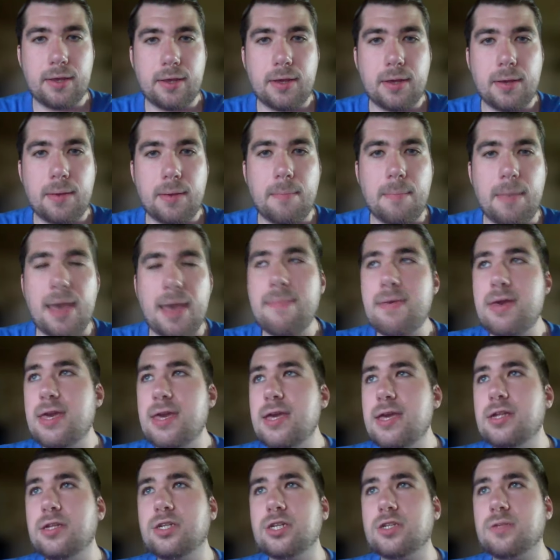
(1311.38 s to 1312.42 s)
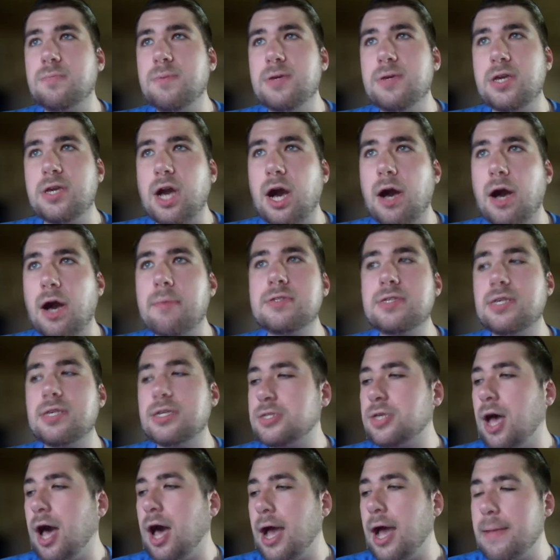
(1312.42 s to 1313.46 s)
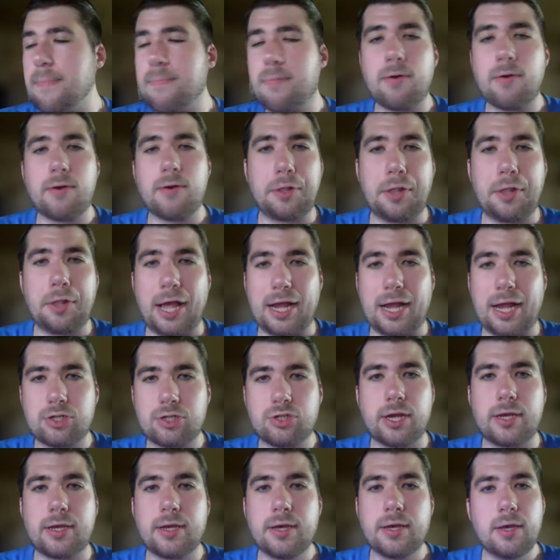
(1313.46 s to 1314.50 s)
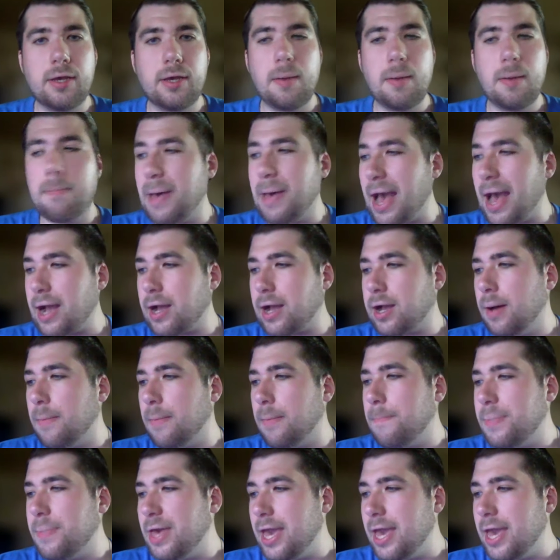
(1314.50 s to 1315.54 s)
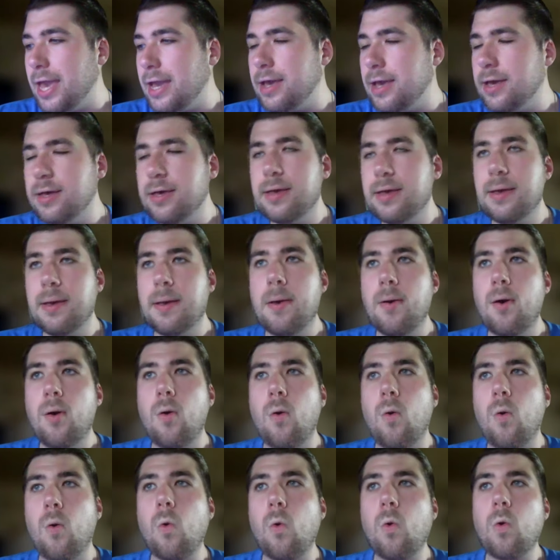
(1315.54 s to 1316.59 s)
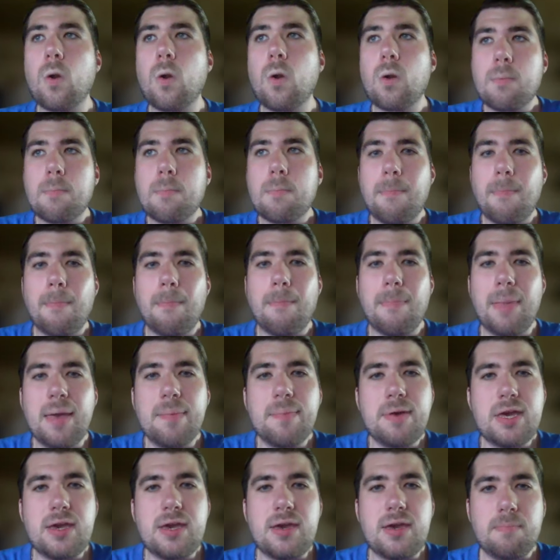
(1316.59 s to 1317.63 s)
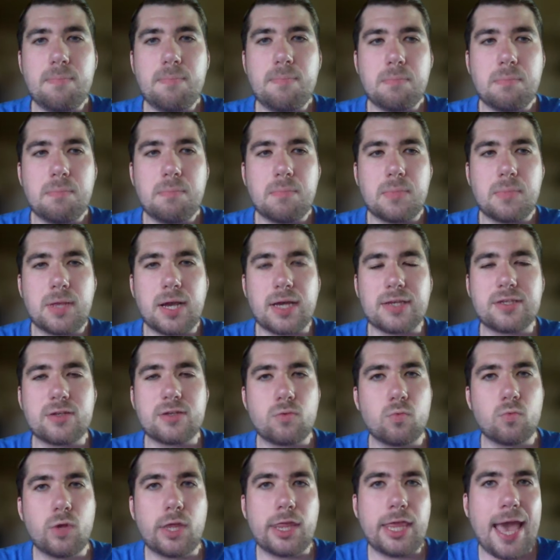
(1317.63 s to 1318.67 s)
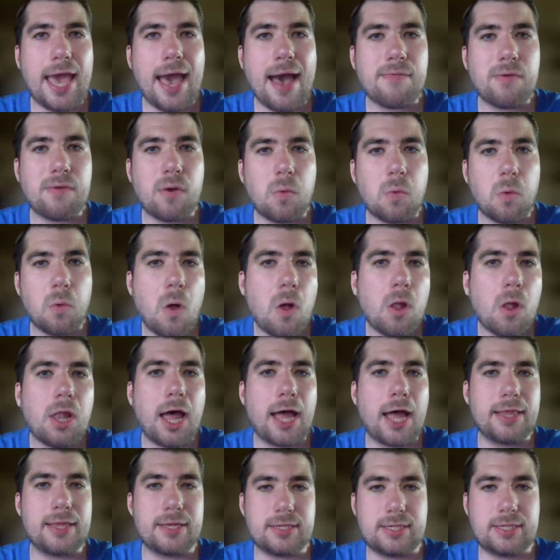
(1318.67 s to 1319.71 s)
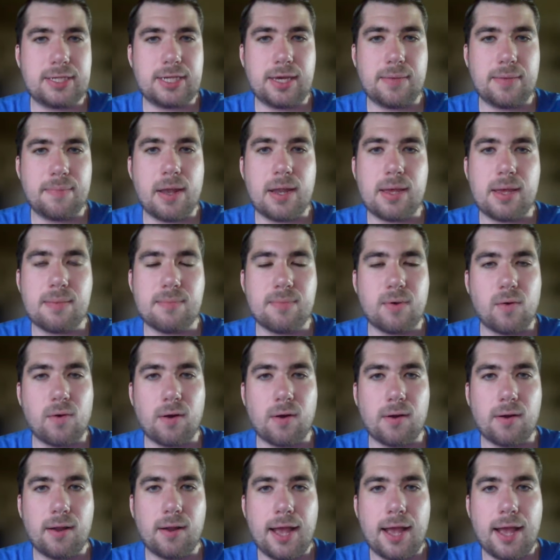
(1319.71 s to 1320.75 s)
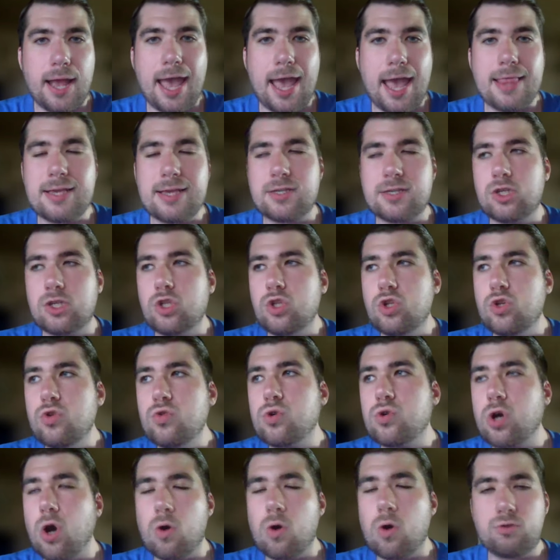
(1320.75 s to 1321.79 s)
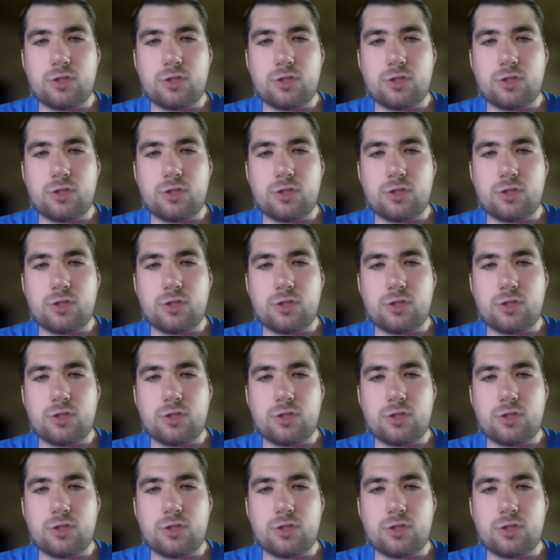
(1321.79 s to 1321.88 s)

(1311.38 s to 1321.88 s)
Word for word: Maybe he just becomes this hyper-electric backup big, or maybe he doesn't really have a role on this team anymore. And this new coaching